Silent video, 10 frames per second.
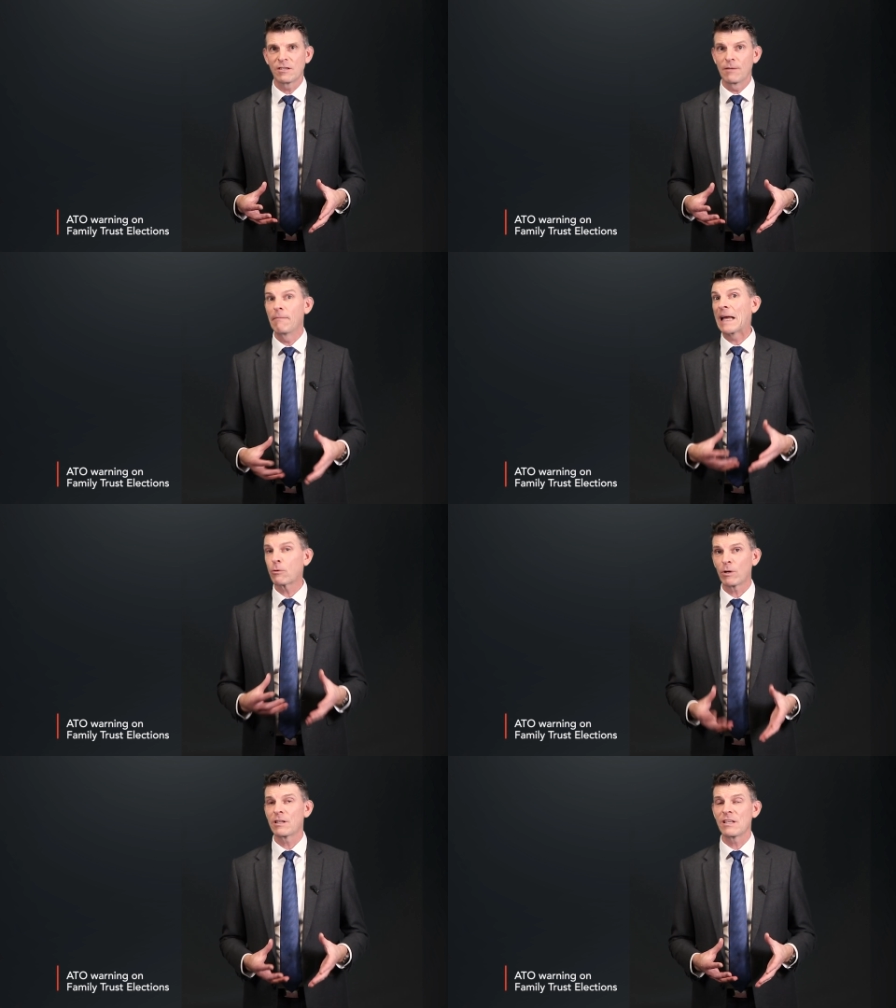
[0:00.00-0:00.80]
that
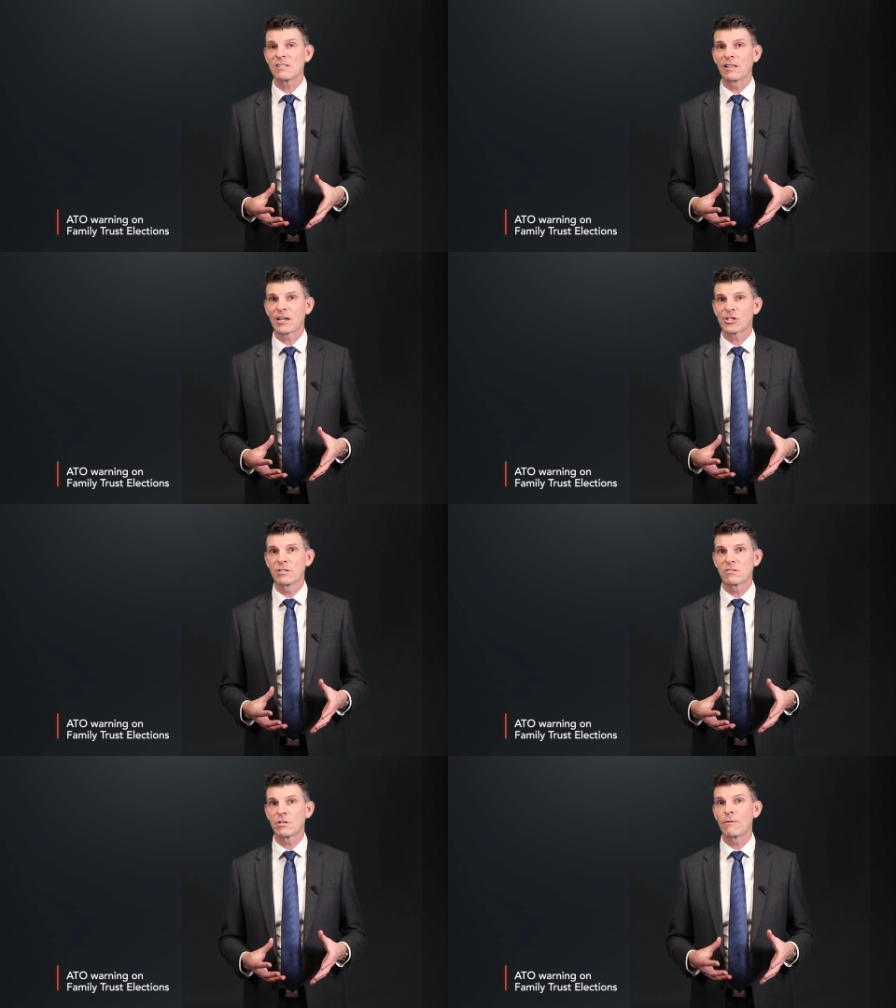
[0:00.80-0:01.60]
make one of these
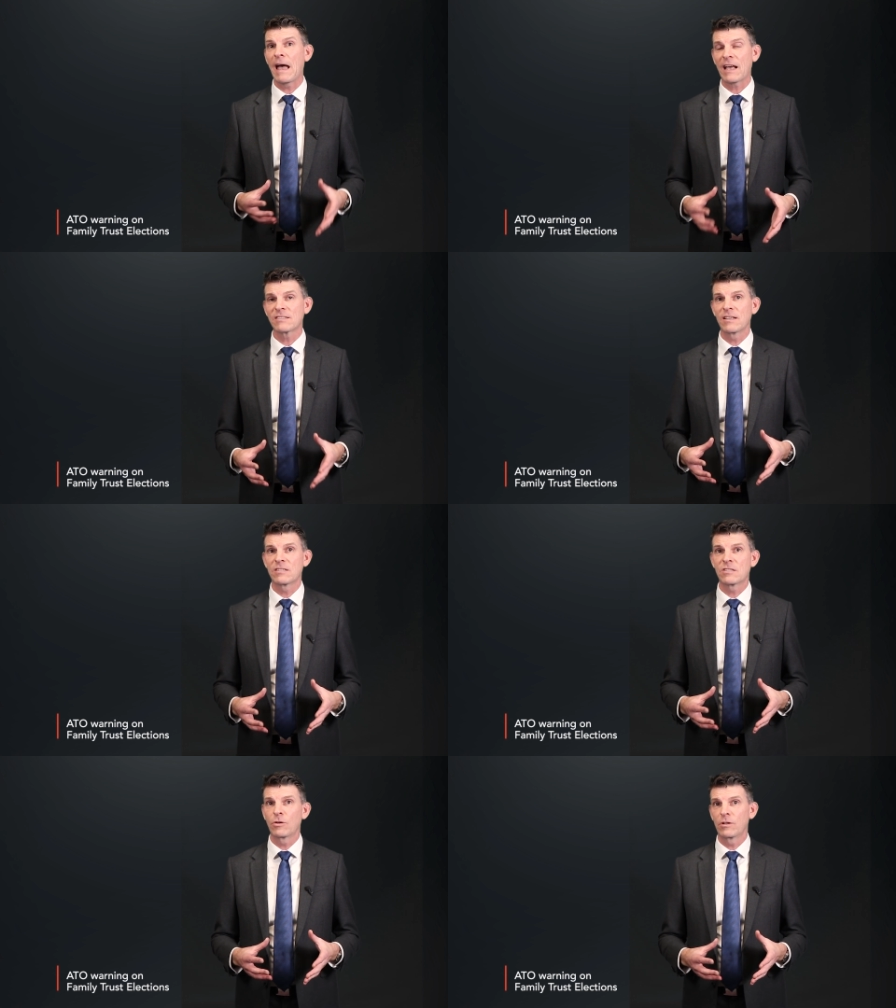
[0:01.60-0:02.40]
elections to
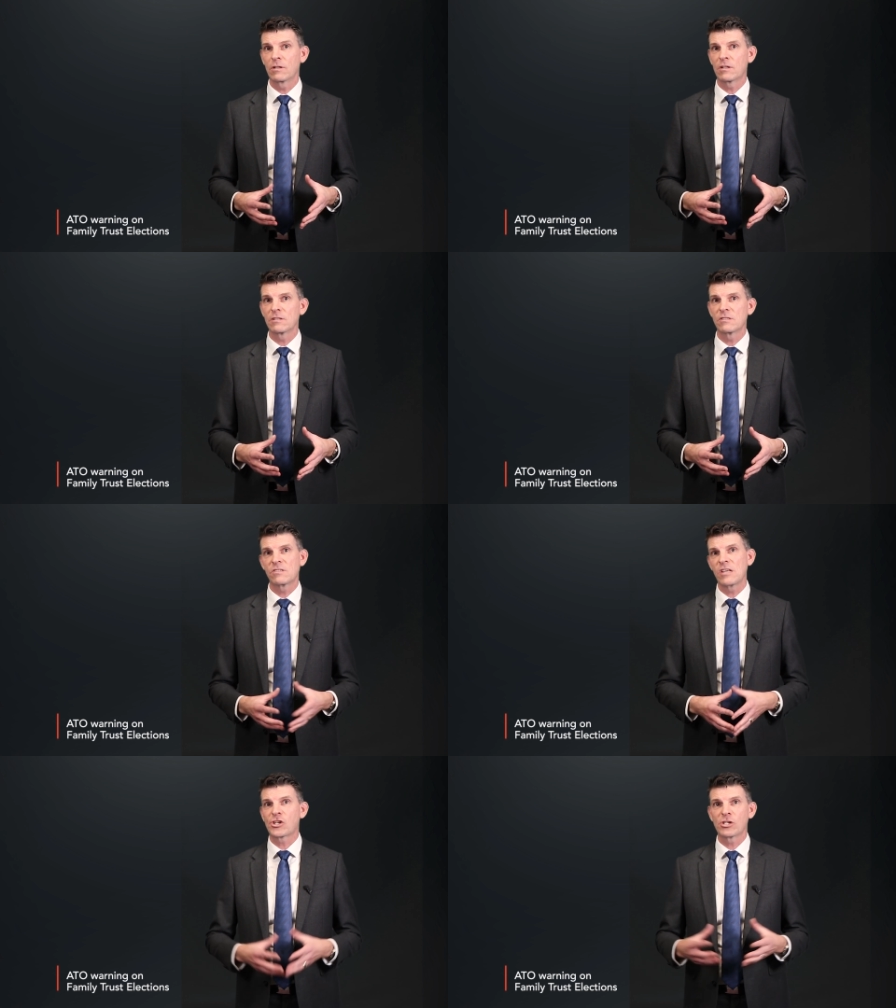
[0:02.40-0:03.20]
access certain
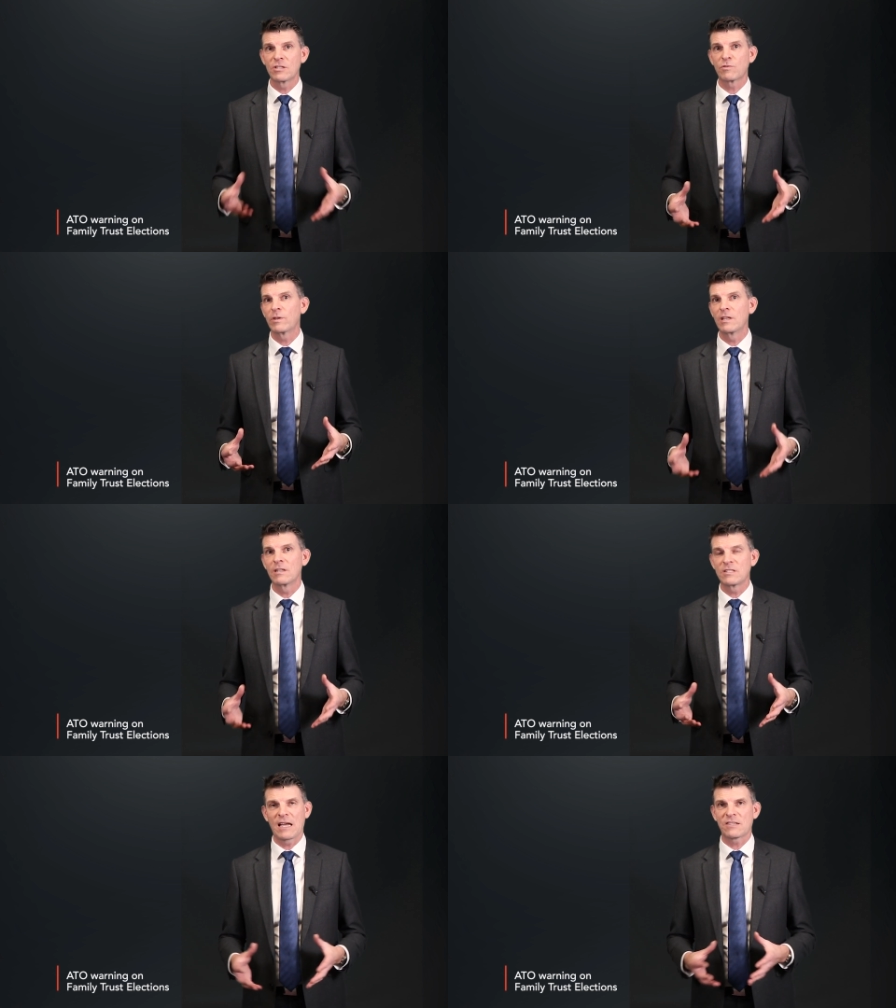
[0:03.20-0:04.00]
concessions within
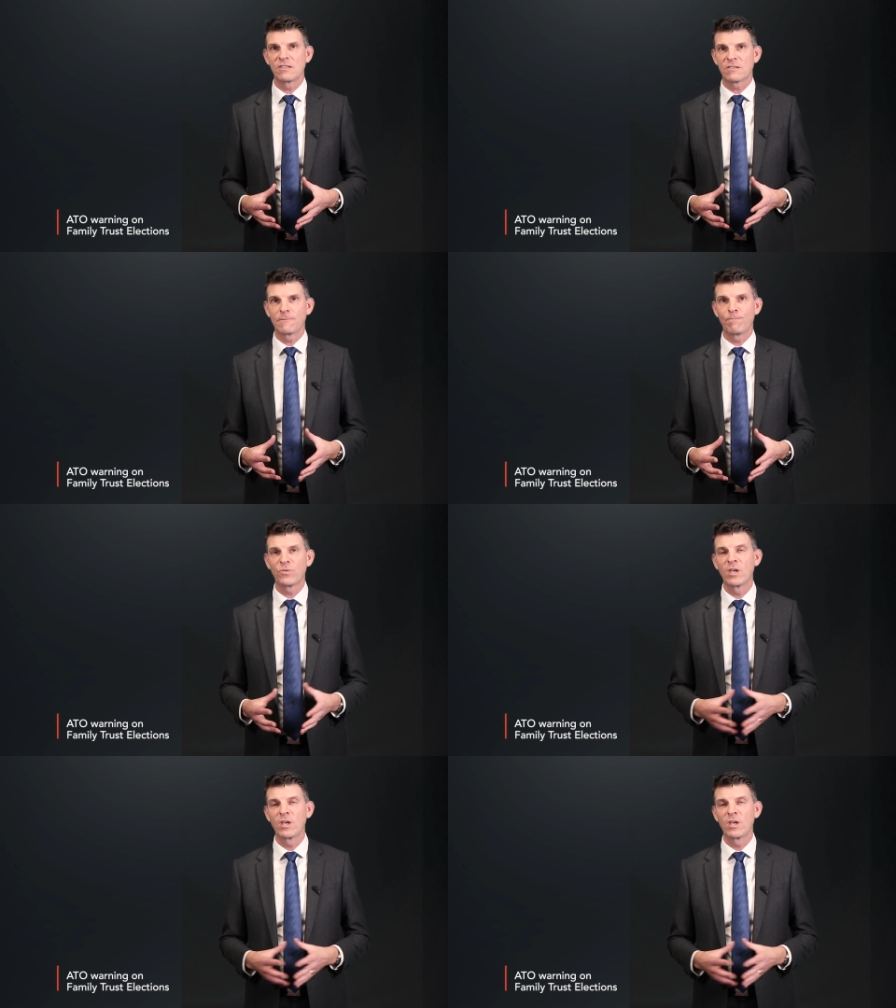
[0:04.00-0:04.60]
the tax system.